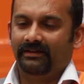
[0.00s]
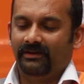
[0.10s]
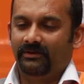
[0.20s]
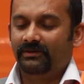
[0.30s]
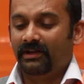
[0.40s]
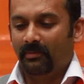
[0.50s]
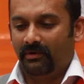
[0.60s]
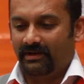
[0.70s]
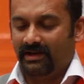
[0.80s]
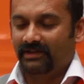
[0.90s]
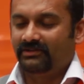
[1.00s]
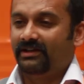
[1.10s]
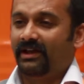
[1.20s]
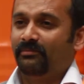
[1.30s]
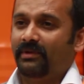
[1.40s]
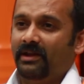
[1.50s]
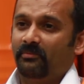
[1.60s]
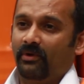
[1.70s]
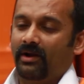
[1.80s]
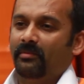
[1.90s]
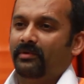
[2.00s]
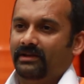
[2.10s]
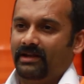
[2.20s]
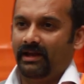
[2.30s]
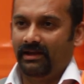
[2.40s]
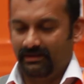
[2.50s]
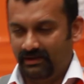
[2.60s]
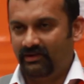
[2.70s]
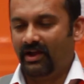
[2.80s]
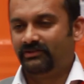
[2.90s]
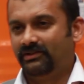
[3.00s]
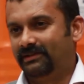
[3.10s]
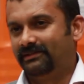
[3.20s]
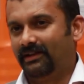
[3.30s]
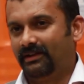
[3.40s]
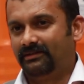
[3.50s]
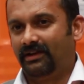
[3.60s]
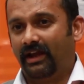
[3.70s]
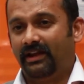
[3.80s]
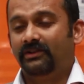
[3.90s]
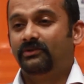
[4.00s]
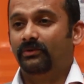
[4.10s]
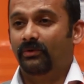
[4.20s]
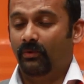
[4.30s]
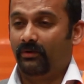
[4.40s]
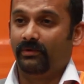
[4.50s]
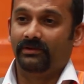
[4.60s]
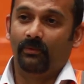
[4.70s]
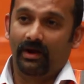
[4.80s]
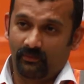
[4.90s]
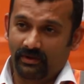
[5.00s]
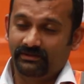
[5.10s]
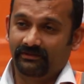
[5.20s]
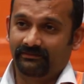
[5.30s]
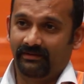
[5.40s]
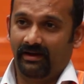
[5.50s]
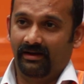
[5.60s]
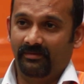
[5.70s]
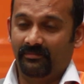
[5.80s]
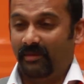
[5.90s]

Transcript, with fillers: The good thing about Hitachi and being a programmer in Hitachi is that I get to work with a wide range of um,